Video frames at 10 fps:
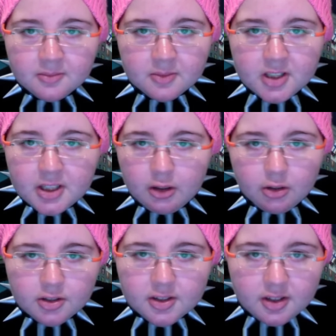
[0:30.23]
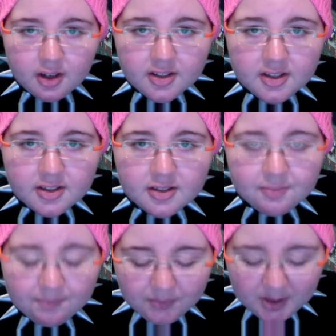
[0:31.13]
deluxe sizes.
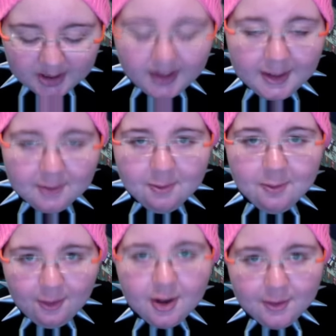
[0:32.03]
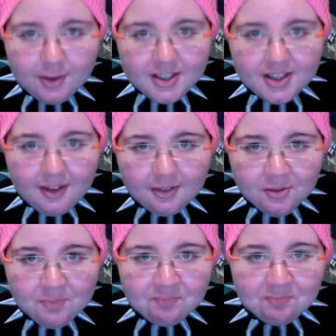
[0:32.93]
It's like very tough.
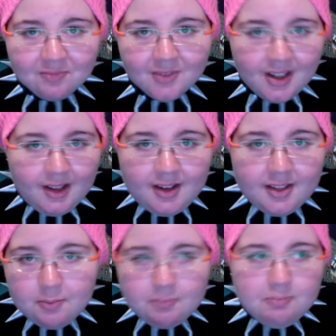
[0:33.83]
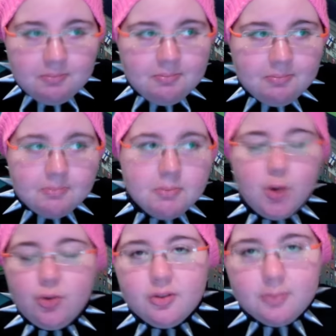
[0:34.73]
I like them
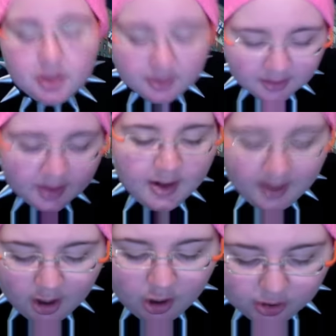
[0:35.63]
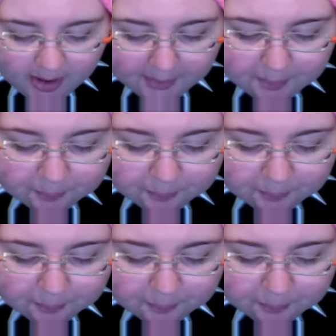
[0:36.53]
most, but okay.